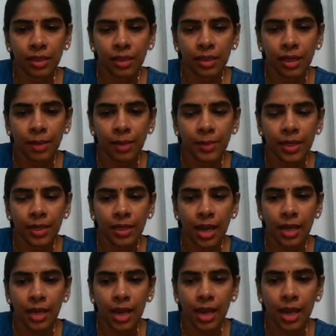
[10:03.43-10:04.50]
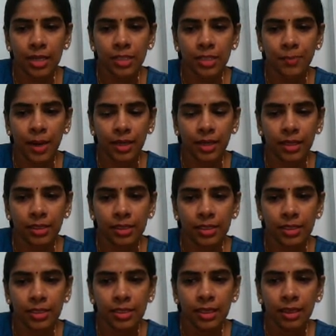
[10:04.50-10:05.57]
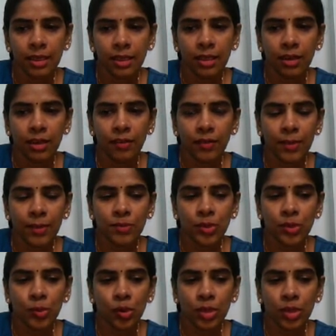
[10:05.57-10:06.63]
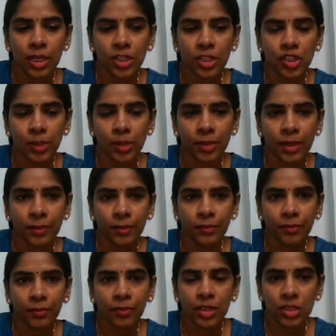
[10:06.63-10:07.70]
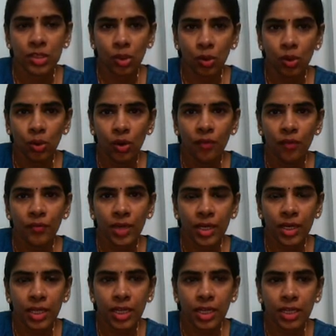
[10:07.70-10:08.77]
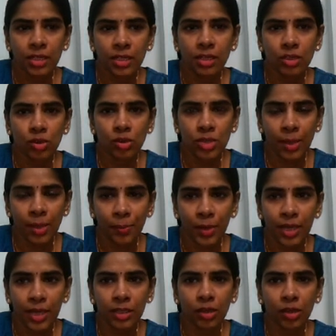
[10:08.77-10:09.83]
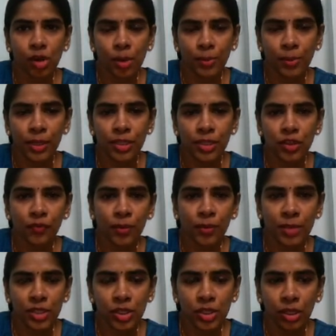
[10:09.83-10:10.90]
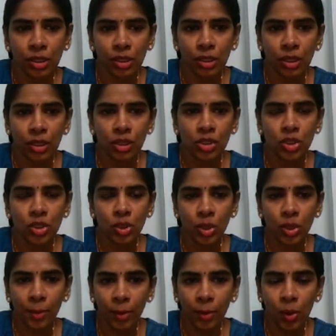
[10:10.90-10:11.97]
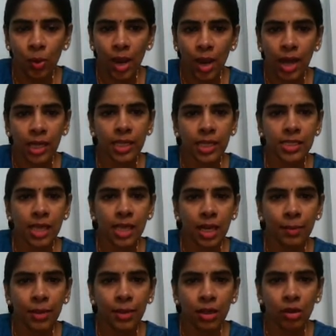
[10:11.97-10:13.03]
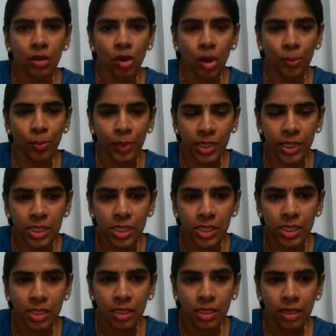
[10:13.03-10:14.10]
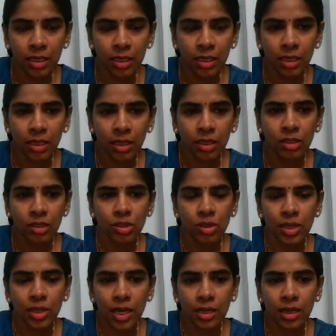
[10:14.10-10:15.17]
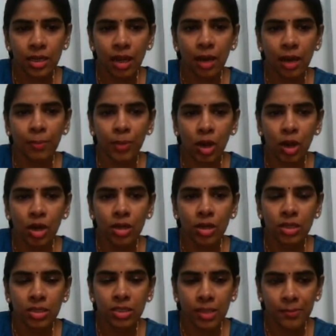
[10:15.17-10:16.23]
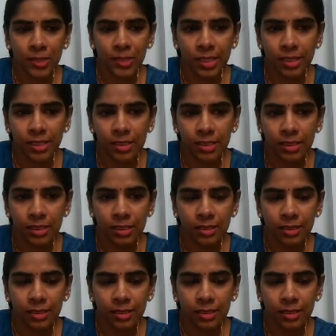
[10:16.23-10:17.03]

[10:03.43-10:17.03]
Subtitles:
carbon and ash particles from smoke in chimney. So we need to separate the components of a mixture to remove undesirable components, to get a pure substances,